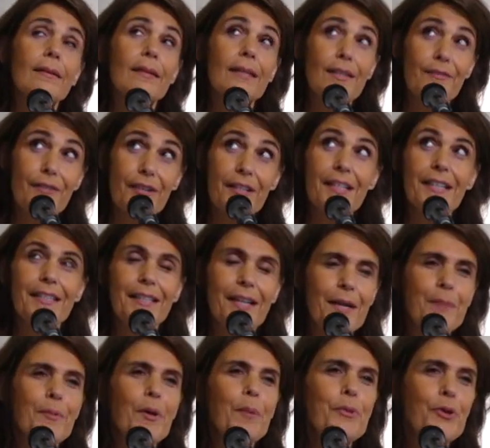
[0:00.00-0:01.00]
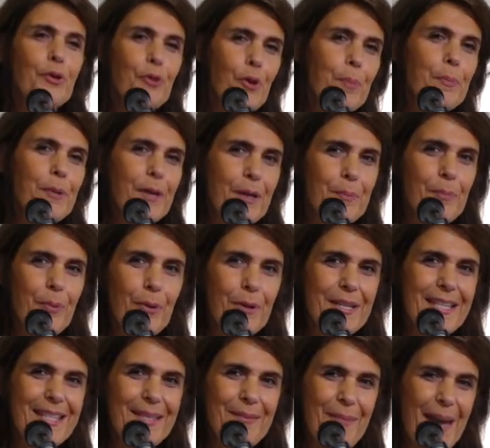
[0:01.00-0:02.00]
given that I am a European
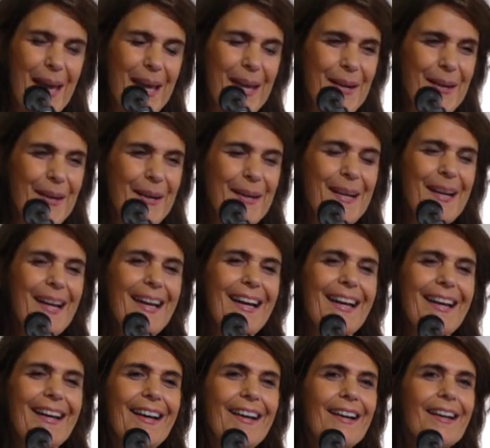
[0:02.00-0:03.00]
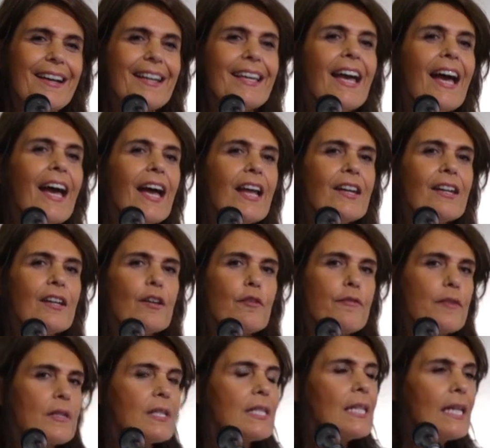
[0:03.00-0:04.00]
policymaker, can
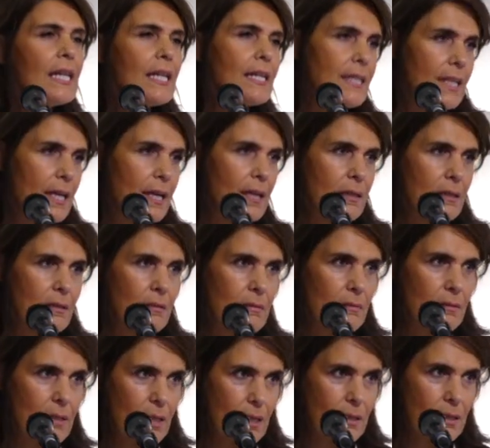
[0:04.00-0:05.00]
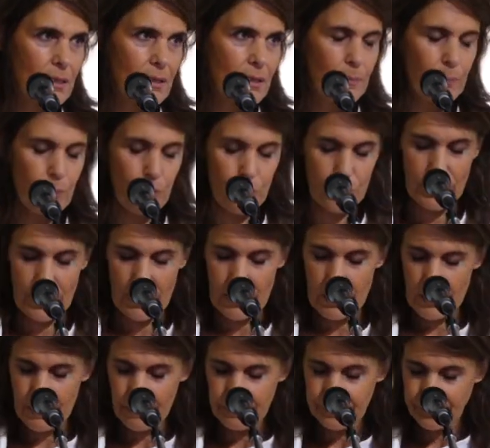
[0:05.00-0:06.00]
facilitate this
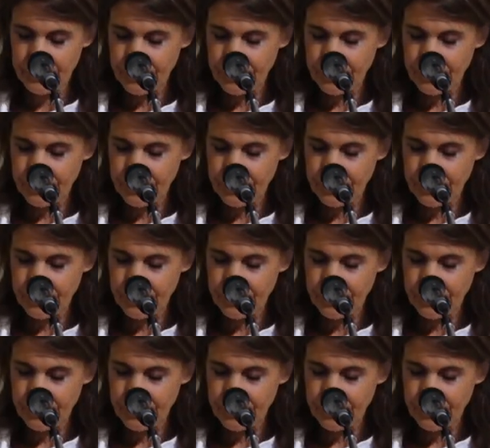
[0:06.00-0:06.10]
process.